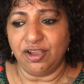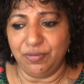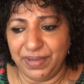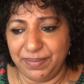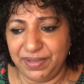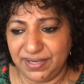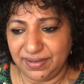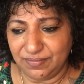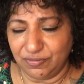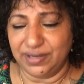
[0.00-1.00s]
Or
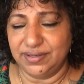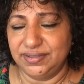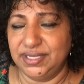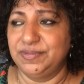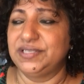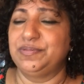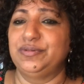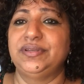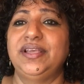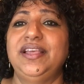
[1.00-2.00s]
maybe one tablespoon.